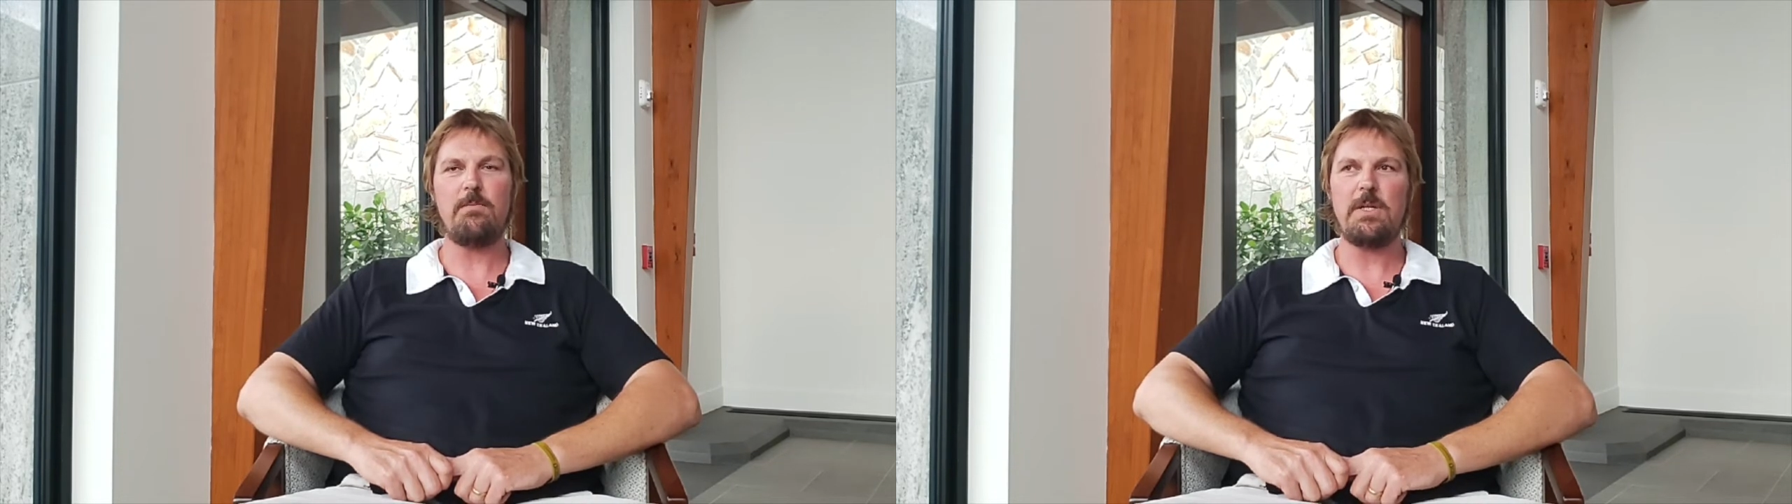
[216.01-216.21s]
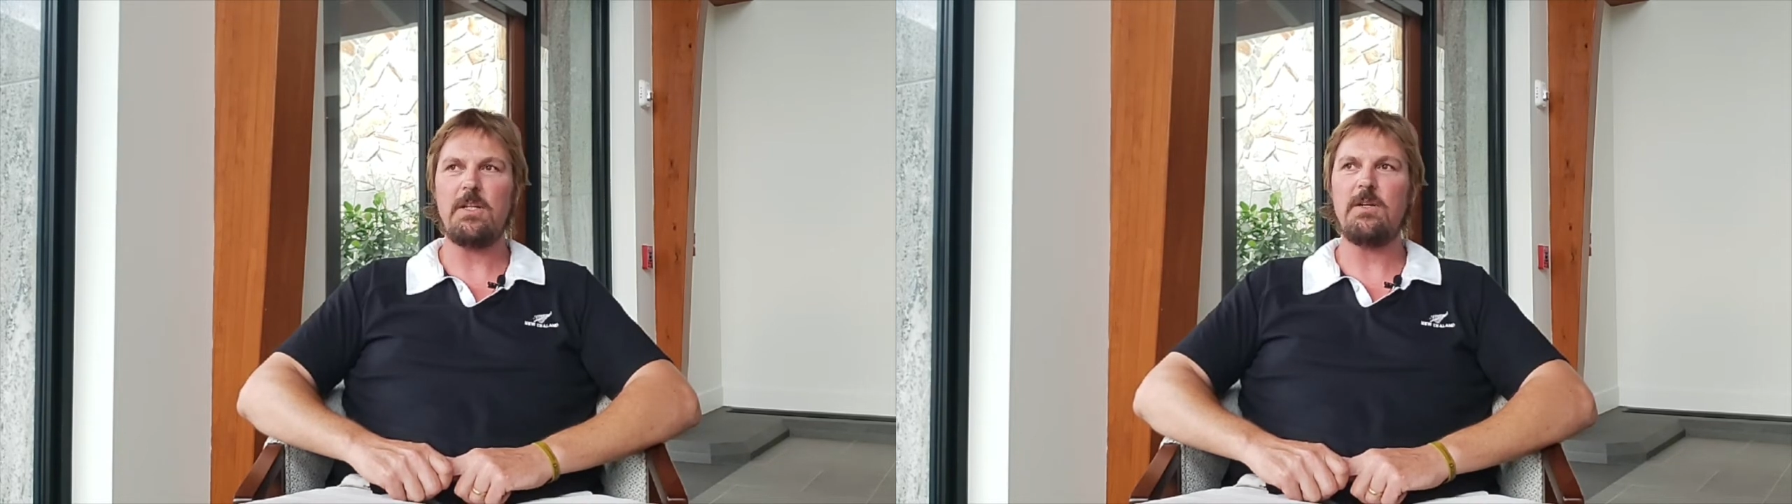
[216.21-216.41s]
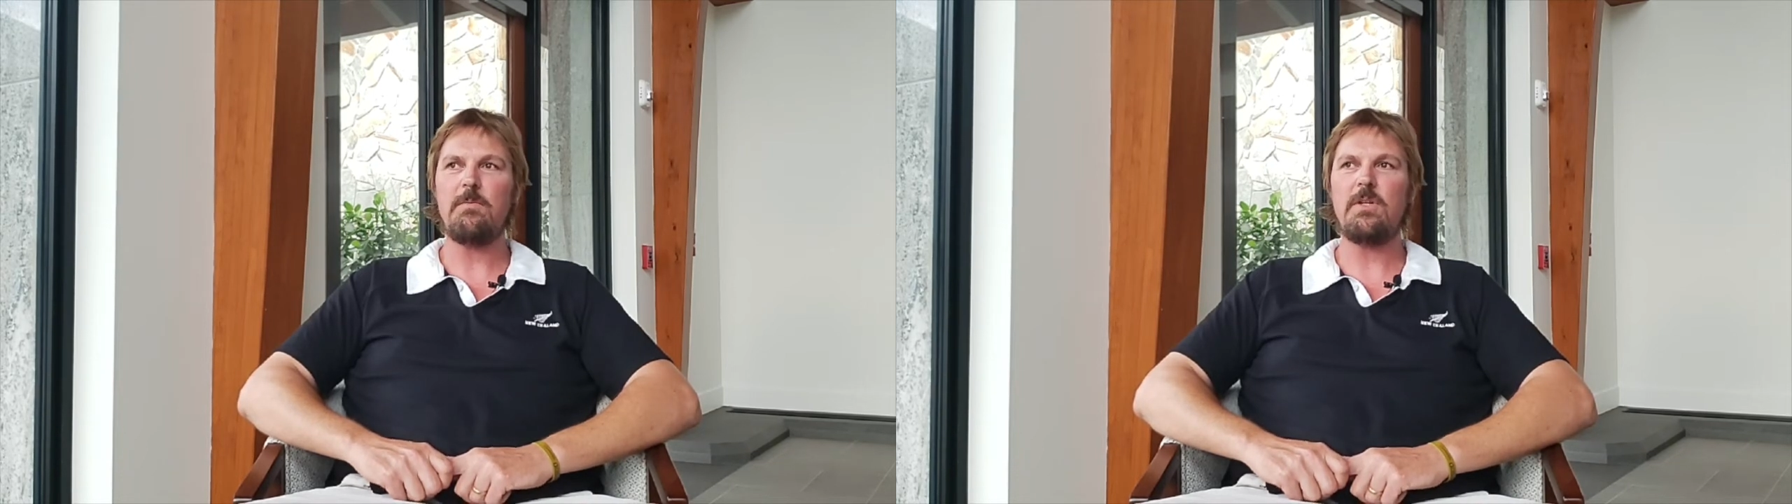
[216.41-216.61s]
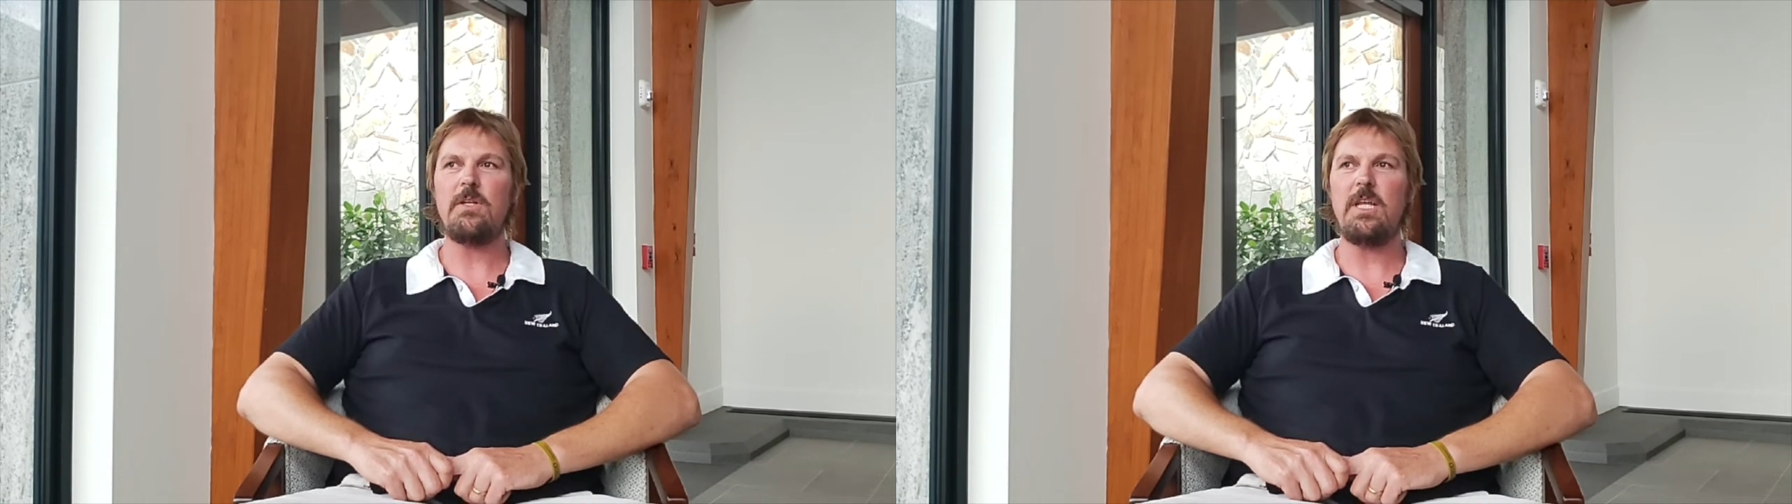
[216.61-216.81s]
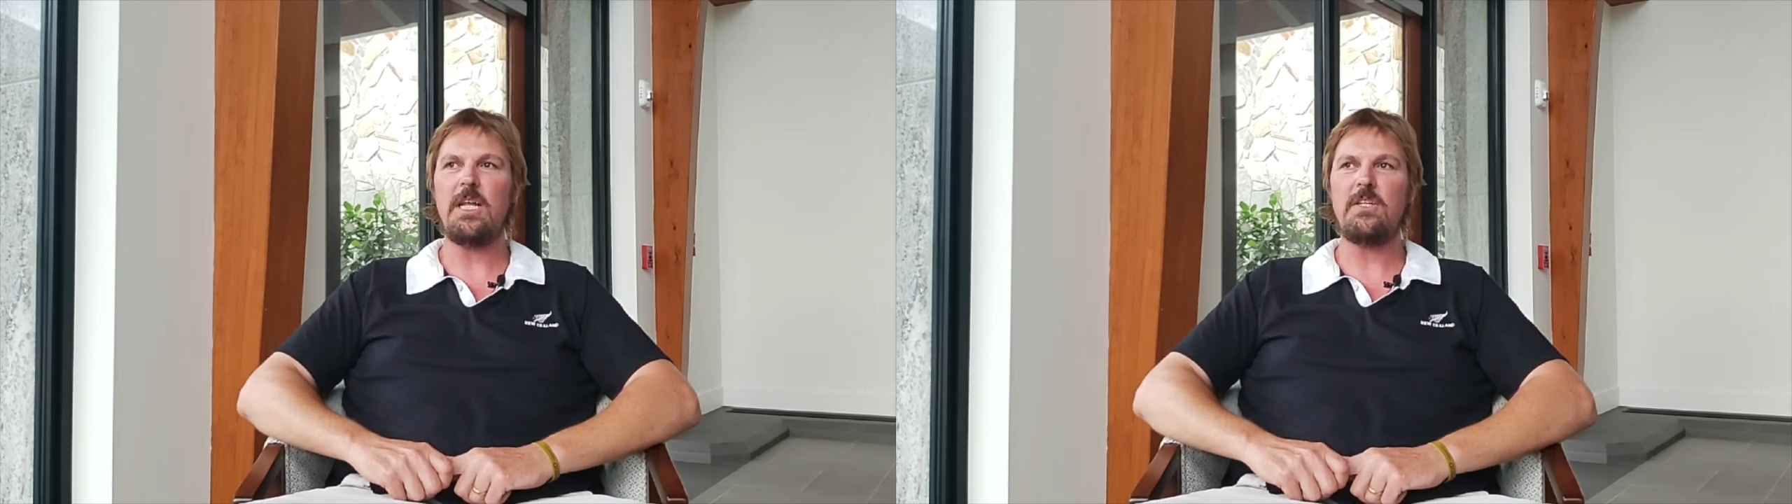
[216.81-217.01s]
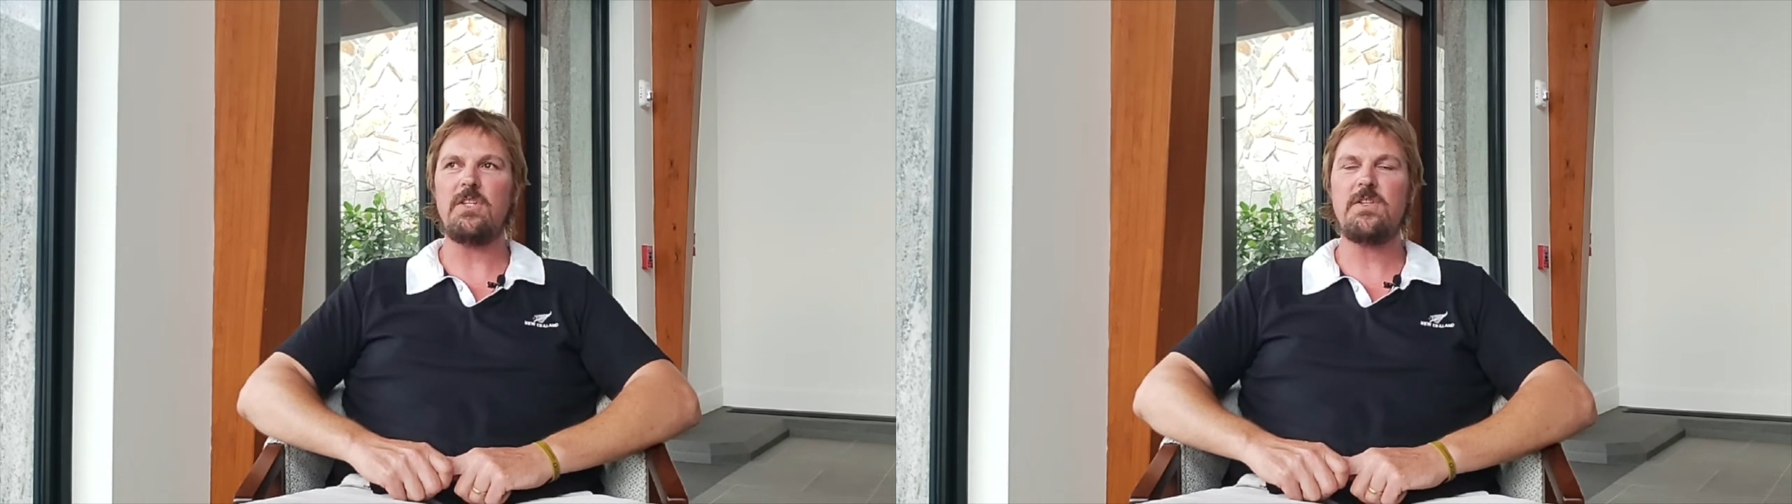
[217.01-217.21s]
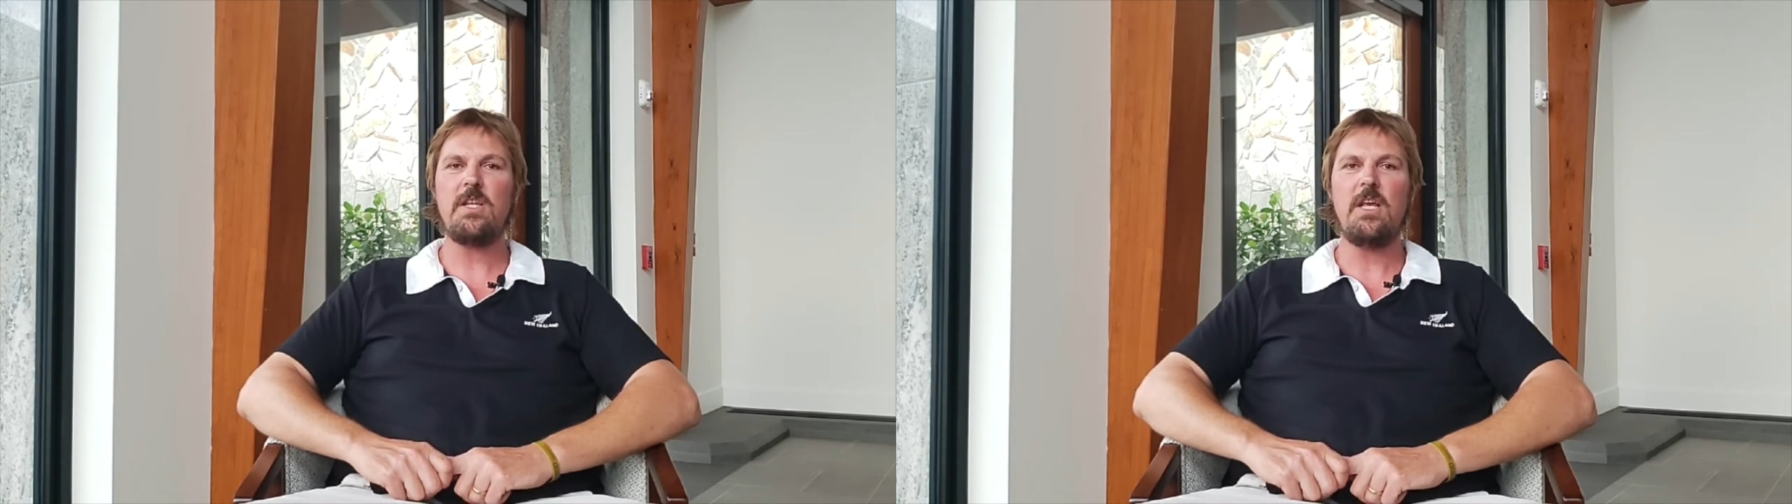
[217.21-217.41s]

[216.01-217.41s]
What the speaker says: Bill Inman, and just